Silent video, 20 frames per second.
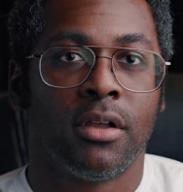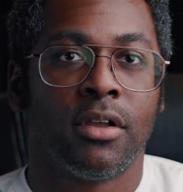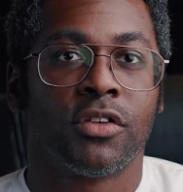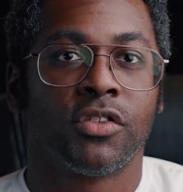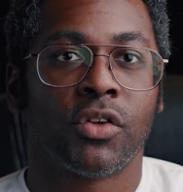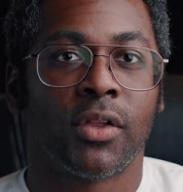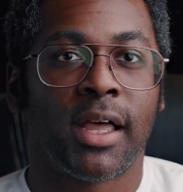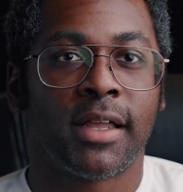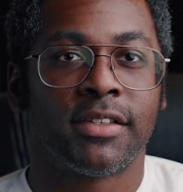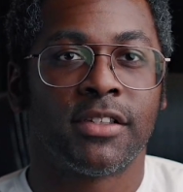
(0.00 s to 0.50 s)

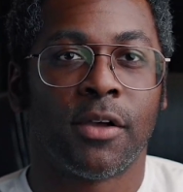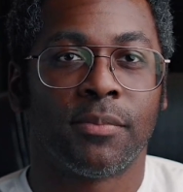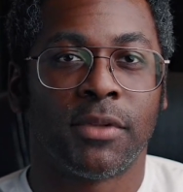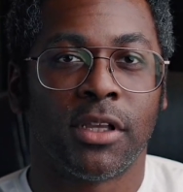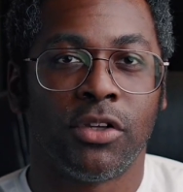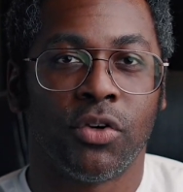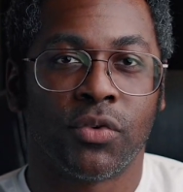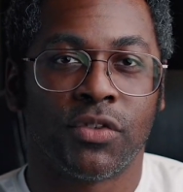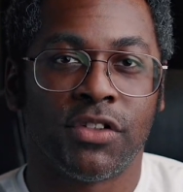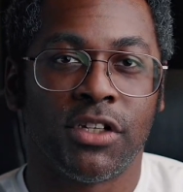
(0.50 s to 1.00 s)
So that's
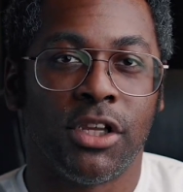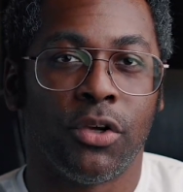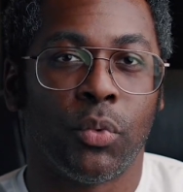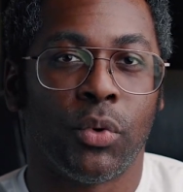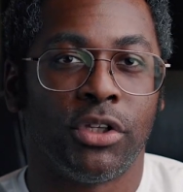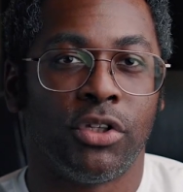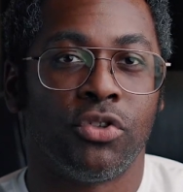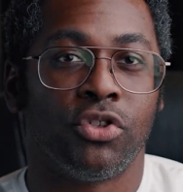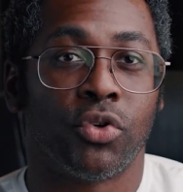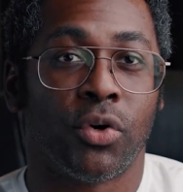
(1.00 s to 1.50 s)
something you'll see
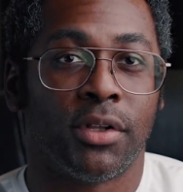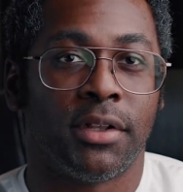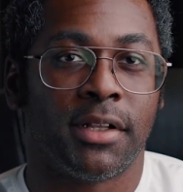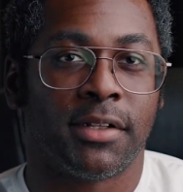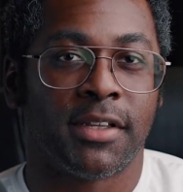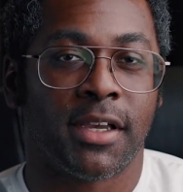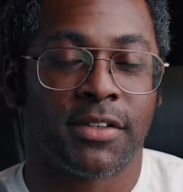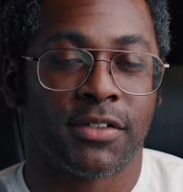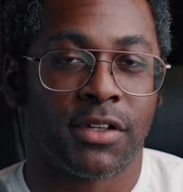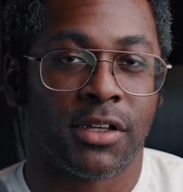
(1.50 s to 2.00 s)
when you join the
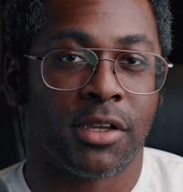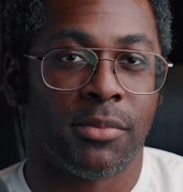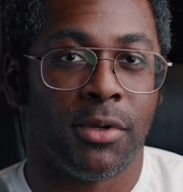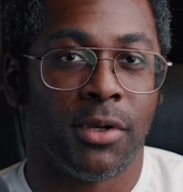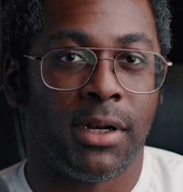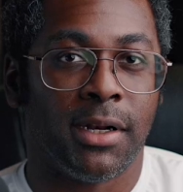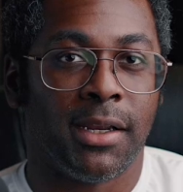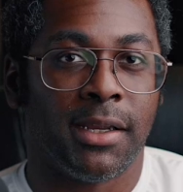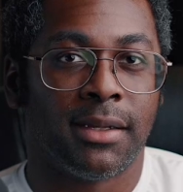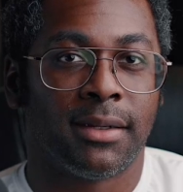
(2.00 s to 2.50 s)
Tesla
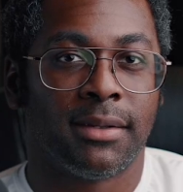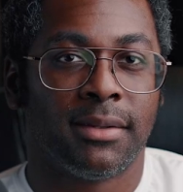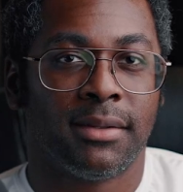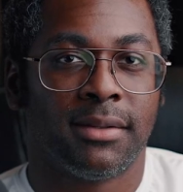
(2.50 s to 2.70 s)
community.